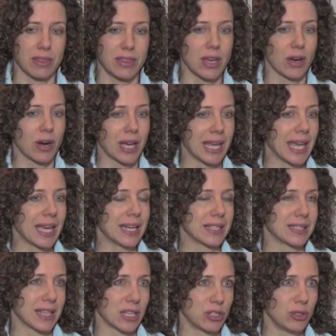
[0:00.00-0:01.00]
there again
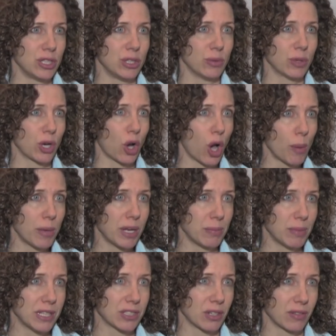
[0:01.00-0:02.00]
is that duty to
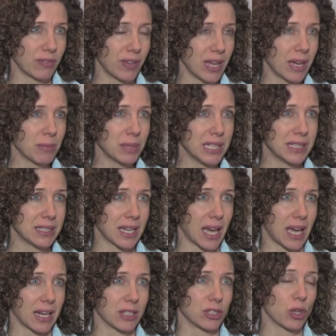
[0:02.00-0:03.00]
accommodate based on family
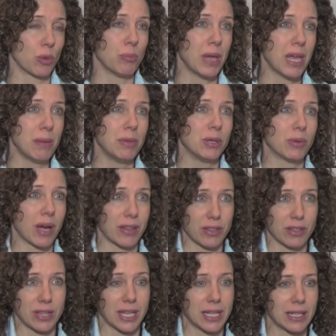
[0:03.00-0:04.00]
status. So maybe
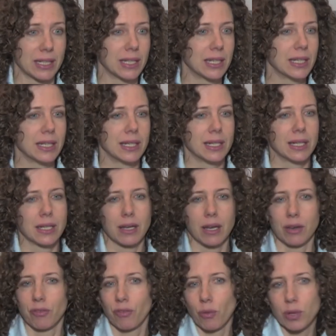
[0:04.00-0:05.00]
rather than
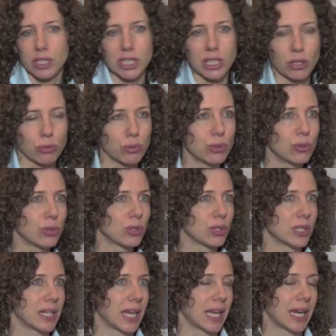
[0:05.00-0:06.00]
enforcing a
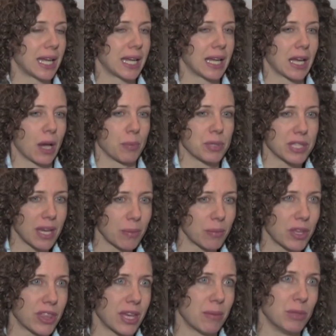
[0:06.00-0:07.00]
rule and getting upset
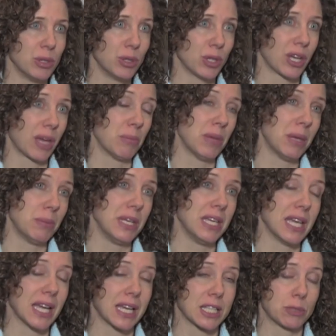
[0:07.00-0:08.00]
with them, you look at
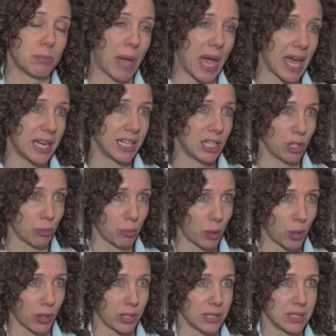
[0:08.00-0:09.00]
maybe expanding your
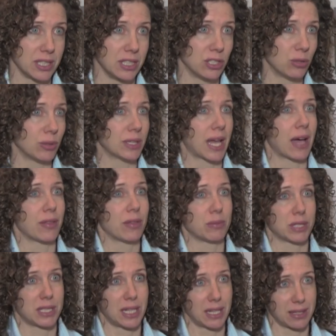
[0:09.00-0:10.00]
policy to allow
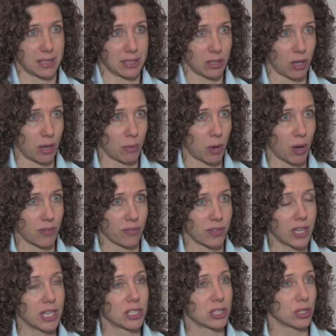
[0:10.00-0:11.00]
them to take the time off
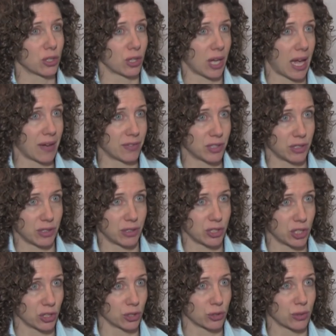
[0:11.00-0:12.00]
to look after their
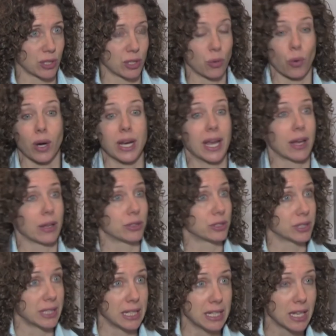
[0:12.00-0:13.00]
children or an
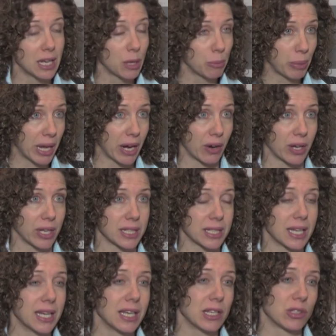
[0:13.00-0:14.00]
elderly parent,
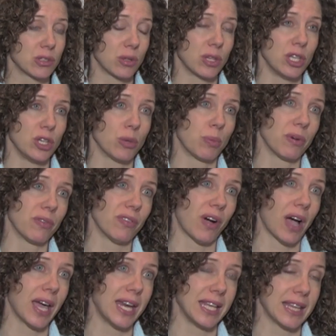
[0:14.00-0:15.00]
so that you're
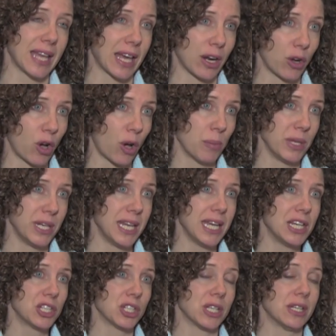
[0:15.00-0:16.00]
providing that
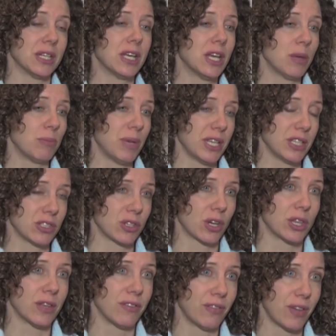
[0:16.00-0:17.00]
accommodation based
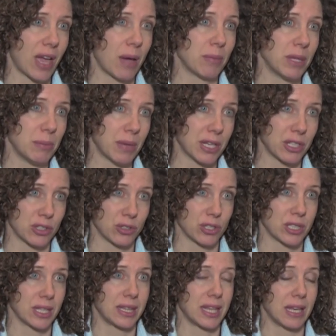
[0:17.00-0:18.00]
on the family
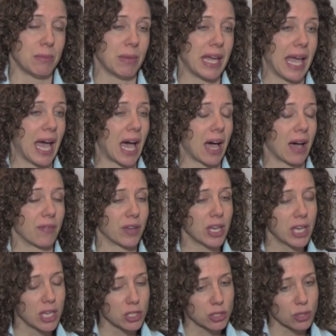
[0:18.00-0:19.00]
measures that they may have.
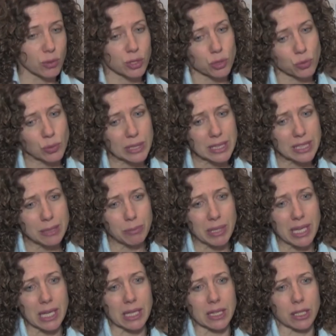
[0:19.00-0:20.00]
So it's really
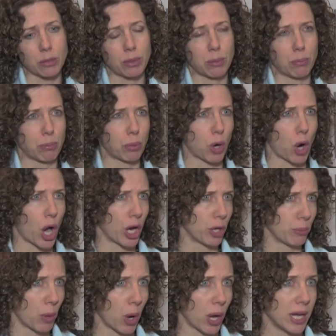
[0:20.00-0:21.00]
being a little bit
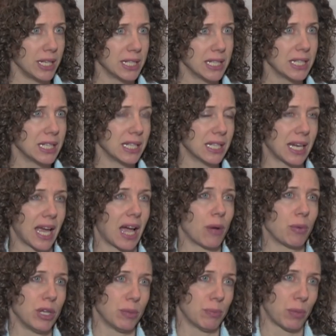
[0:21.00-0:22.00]
broader minded in
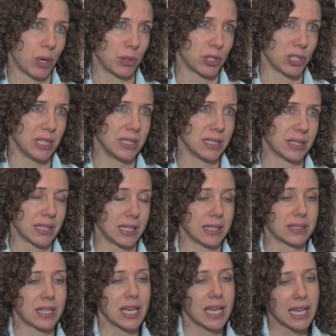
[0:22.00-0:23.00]
how we approach these
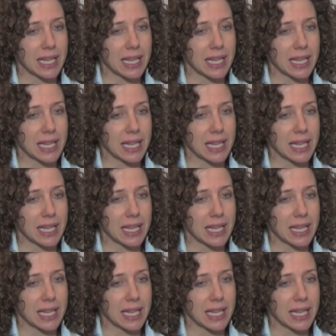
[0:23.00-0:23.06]
things,